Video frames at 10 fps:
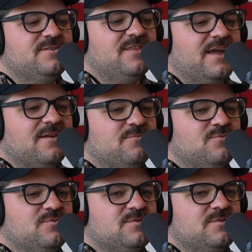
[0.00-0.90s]
like
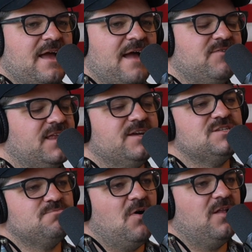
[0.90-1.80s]
having like a
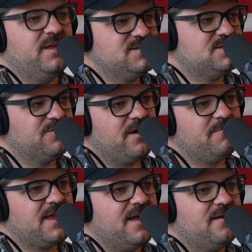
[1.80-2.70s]
small
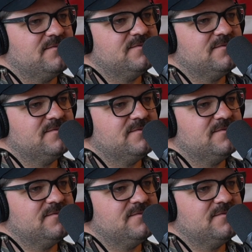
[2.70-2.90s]
Instagram account,